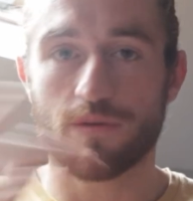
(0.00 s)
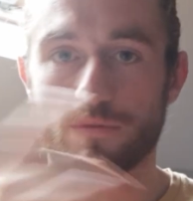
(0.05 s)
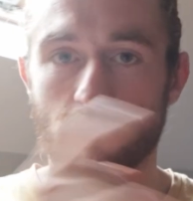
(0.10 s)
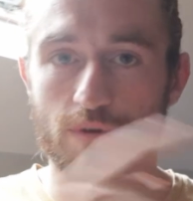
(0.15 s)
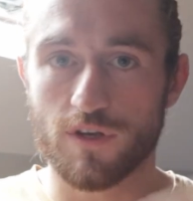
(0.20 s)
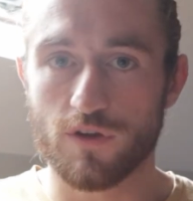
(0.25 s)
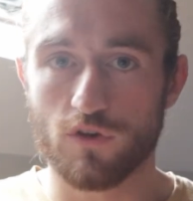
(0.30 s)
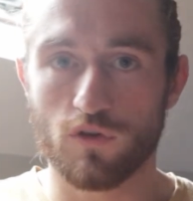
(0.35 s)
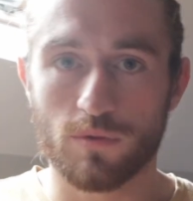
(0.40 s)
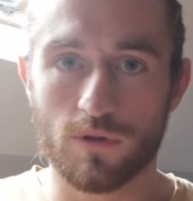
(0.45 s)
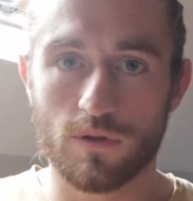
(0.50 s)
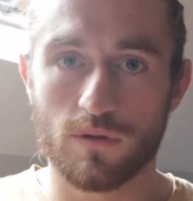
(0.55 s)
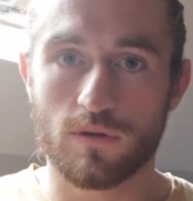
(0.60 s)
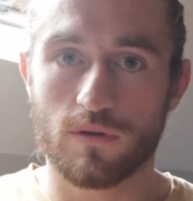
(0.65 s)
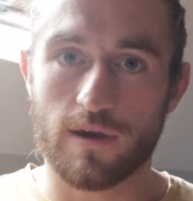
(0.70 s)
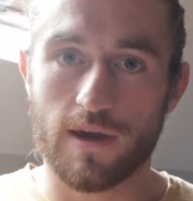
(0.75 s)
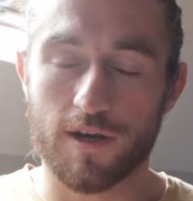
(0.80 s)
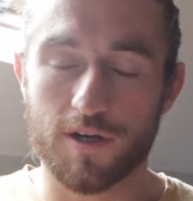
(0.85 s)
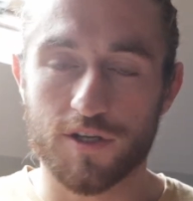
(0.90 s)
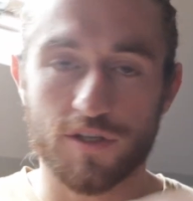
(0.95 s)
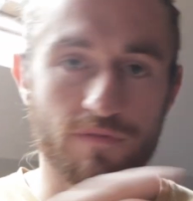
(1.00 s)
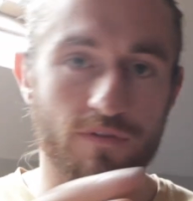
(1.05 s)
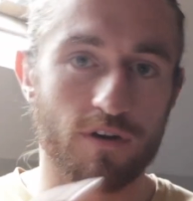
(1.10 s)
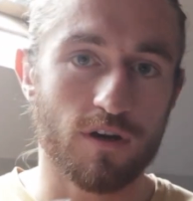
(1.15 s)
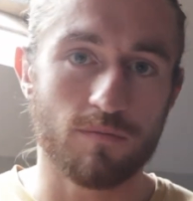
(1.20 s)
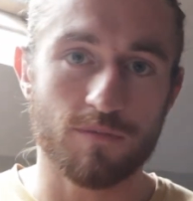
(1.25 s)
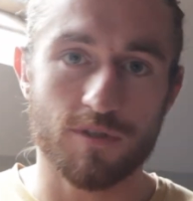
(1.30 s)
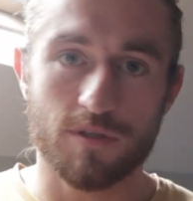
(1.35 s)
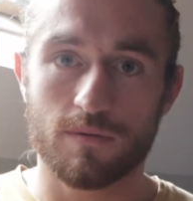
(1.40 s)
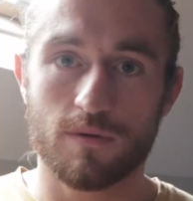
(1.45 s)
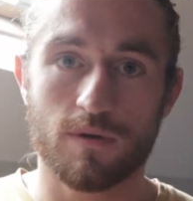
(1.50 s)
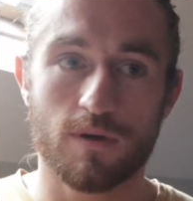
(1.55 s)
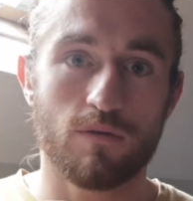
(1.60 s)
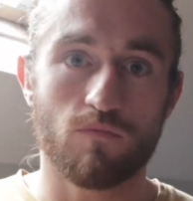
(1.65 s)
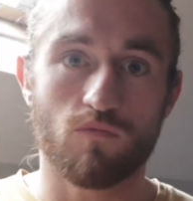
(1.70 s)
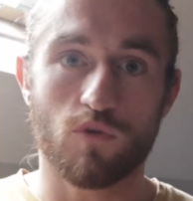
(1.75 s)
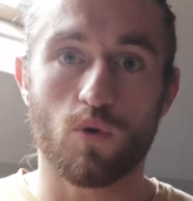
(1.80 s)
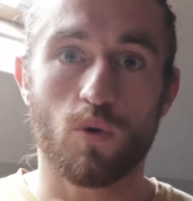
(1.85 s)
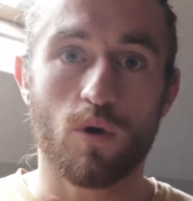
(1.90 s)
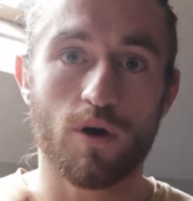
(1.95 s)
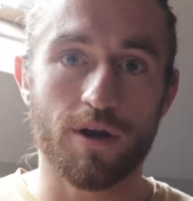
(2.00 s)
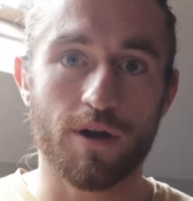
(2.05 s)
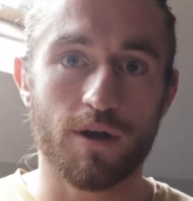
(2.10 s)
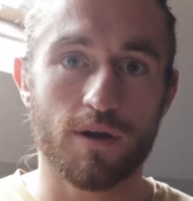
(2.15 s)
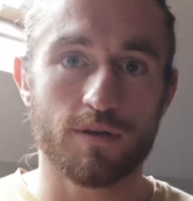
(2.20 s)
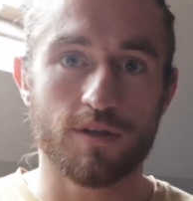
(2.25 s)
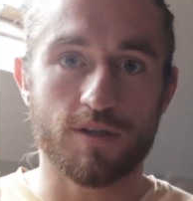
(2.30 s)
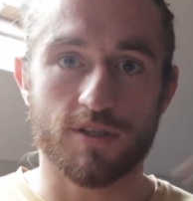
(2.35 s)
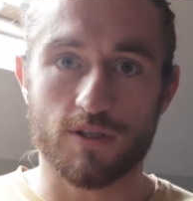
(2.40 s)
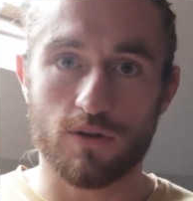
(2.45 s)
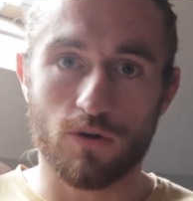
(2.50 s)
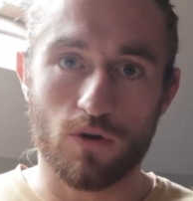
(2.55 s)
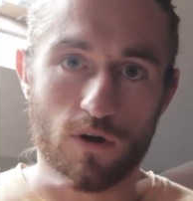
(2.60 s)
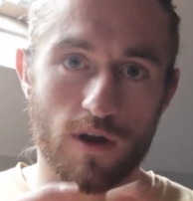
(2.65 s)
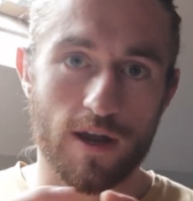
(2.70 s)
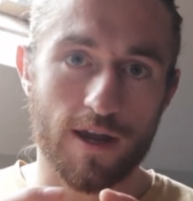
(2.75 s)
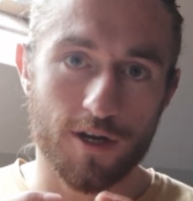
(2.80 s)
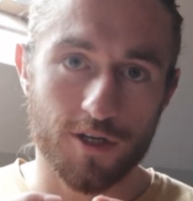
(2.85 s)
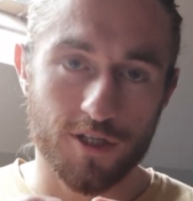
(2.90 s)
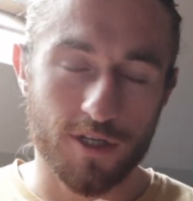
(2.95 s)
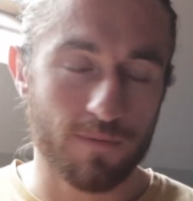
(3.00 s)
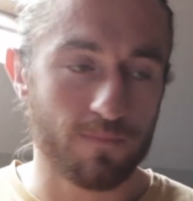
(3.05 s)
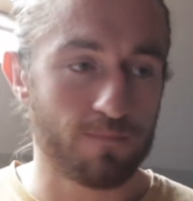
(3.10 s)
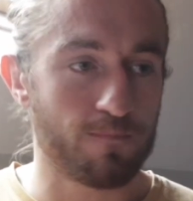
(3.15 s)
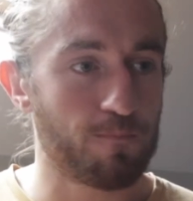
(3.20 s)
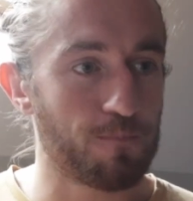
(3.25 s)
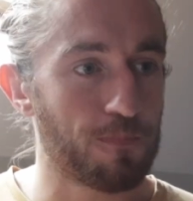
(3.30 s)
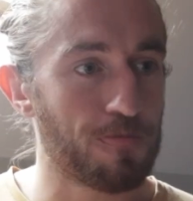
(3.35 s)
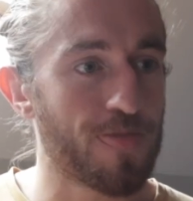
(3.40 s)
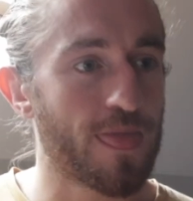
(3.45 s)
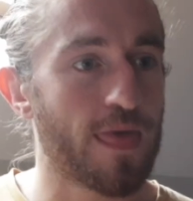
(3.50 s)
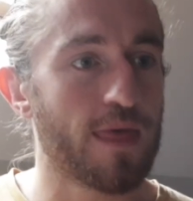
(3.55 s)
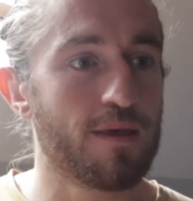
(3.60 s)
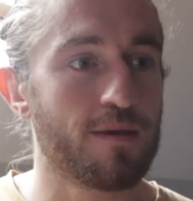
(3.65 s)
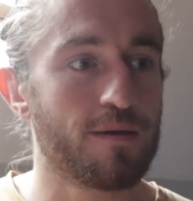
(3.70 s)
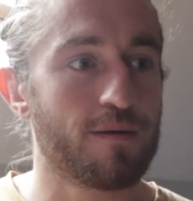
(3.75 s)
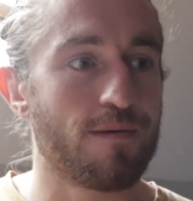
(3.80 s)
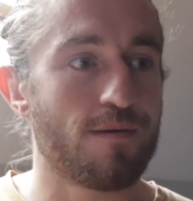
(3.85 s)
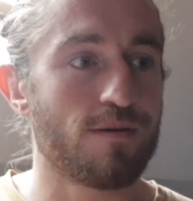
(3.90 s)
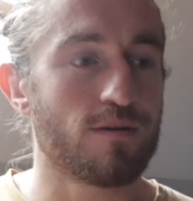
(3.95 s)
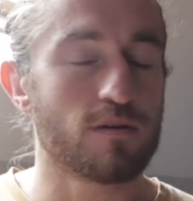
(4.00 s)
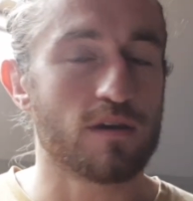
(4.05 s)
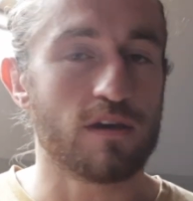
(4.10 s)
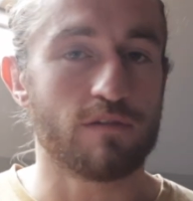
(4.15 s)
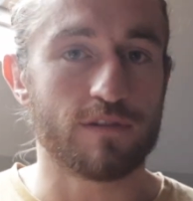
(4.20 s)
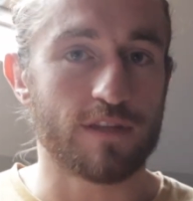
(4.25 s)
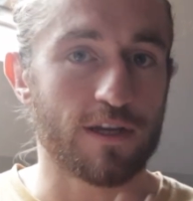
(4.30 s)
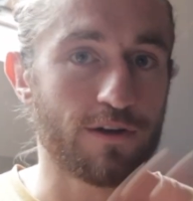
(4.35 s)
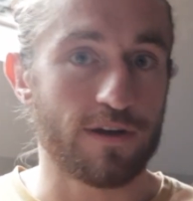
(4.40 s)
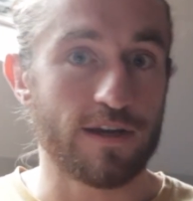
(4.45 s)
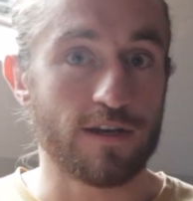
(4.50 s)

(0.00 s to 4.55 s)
renewable energy farms require to store energy, given their